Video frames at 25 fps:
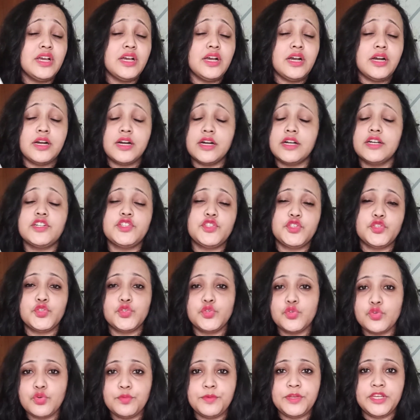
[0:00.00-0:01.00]
heard
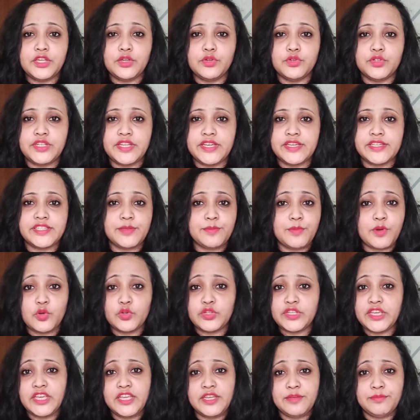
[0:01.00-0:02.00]
so many good things
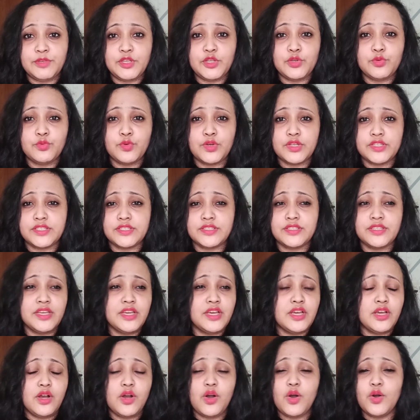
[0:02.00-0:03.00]
about him. He was
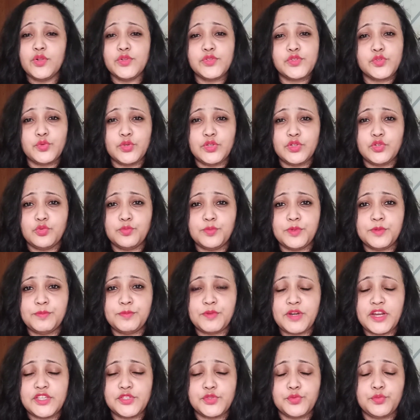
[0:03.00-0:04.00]
also a Nobel
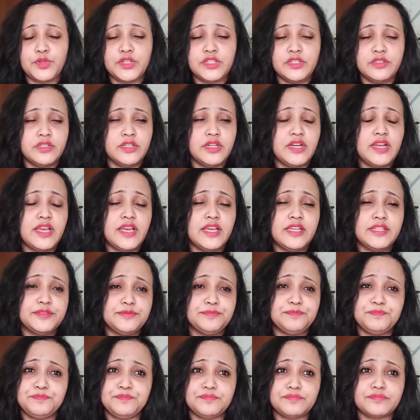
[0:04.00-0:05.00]
Prize winner,
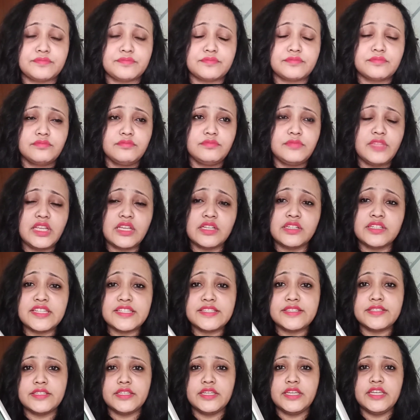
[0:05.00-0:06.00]
and
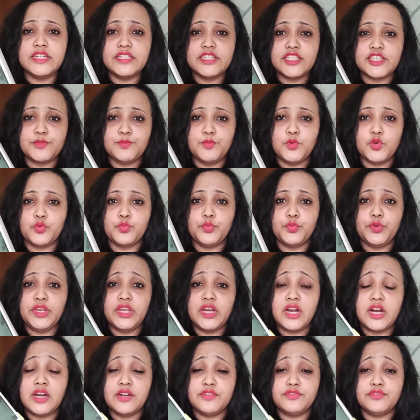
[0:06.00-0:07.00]
in this book we
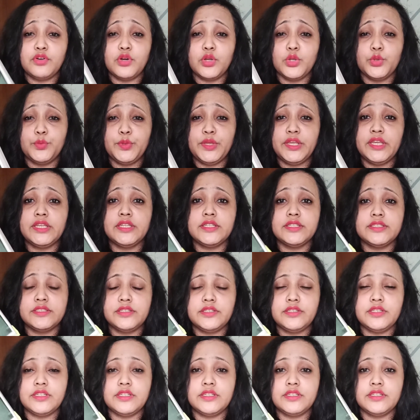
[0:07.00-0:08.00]
are following
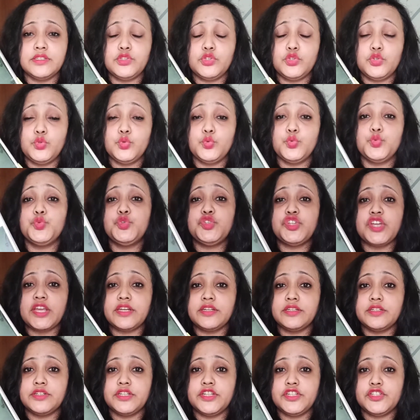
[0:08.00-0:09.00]
the two
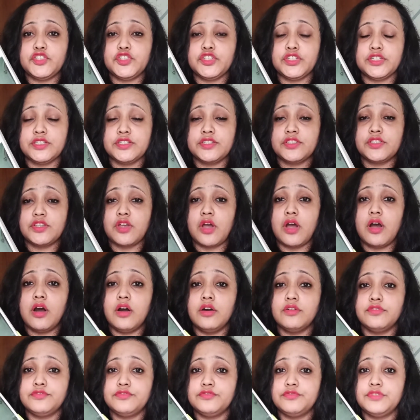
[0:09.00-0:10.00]
generations
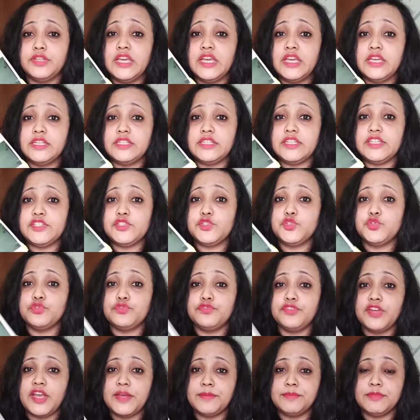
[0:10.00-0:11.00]
of these two
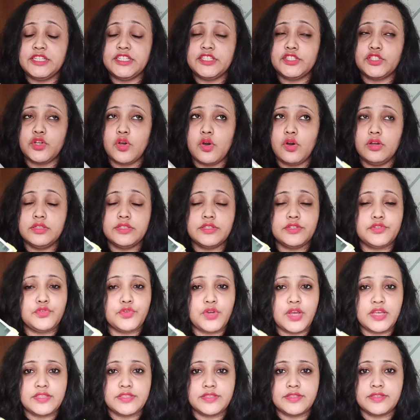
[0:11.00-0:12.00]
families called the
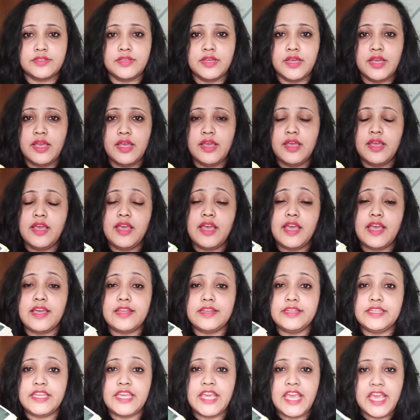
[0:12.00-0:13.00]
Trusk
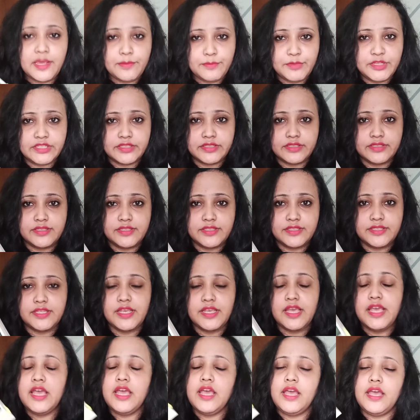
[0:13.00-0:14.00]
and the Hamiltons.
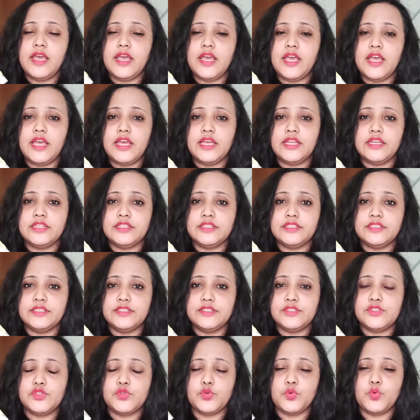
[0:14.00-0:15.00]

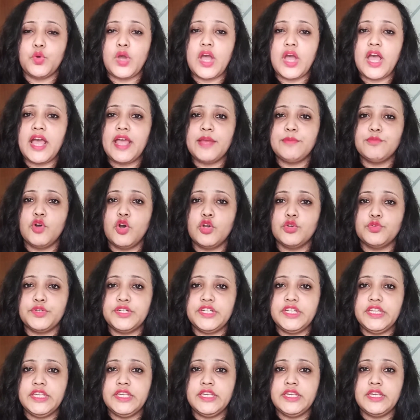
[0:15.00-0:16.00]
And so I'm
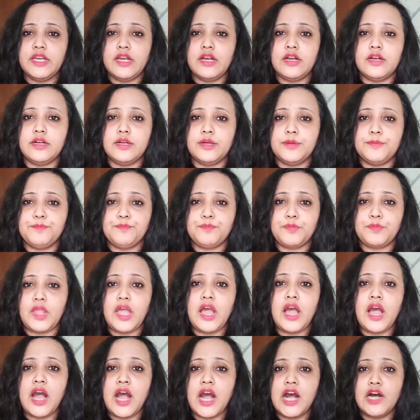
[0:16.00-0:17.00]
already
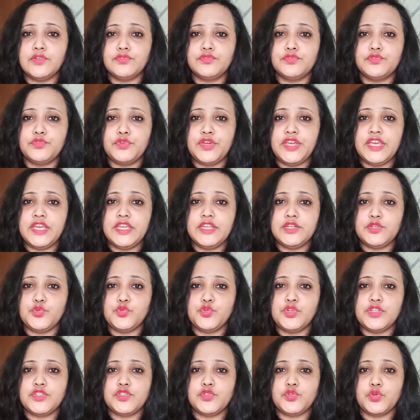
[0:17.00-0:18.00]
halfway into
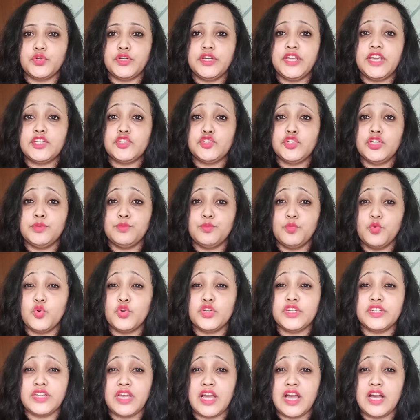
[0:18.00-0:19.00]
the story, actually
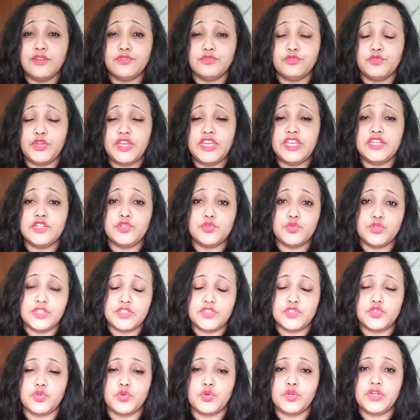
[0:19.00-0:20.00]
more than halfway into the
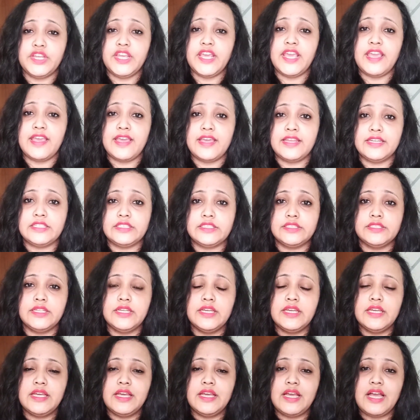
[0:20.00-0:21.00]
story, and
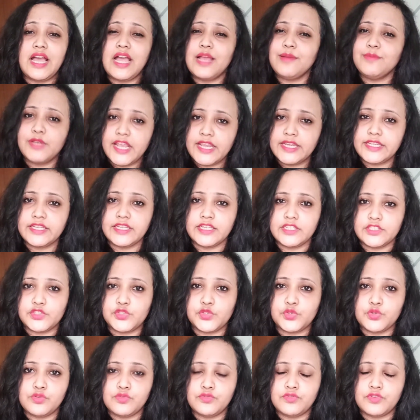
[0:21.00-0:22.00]
I'm liking it
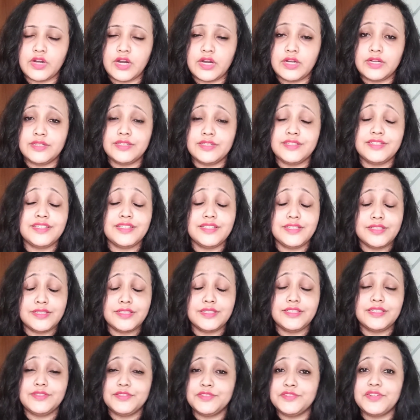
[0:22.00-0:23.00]
so far. The
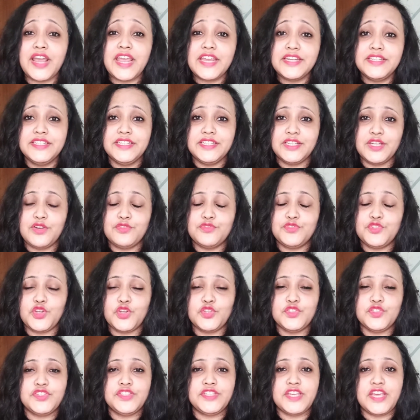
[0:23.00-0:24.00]
writing of
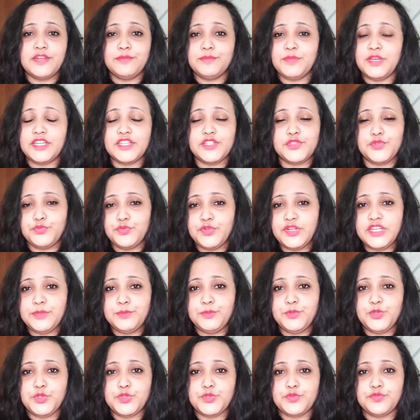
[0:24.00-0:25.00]
John Steinbeck is really
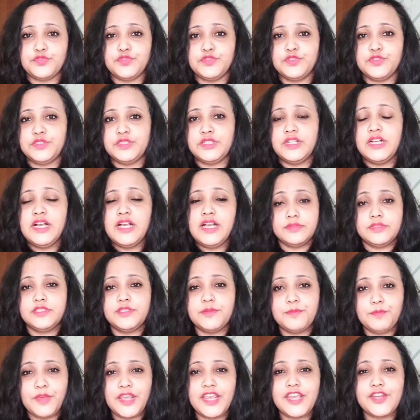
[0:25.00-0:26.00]
beautiful. The
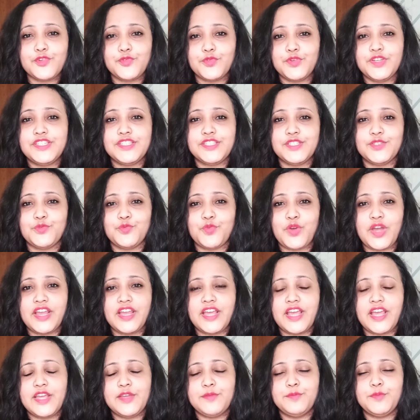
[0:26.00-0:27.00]
main reason
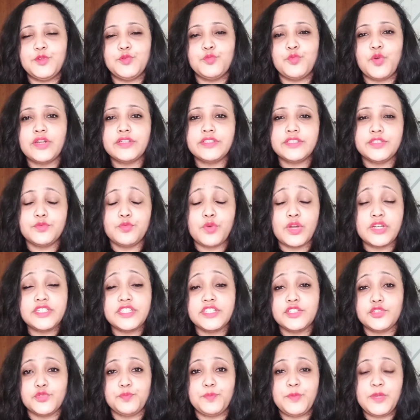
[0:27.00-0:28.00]
why I have been
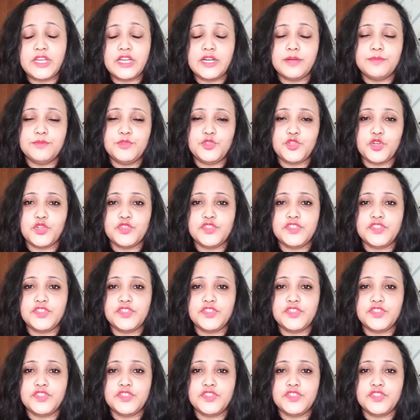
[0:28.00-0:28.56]
wanting to pick up John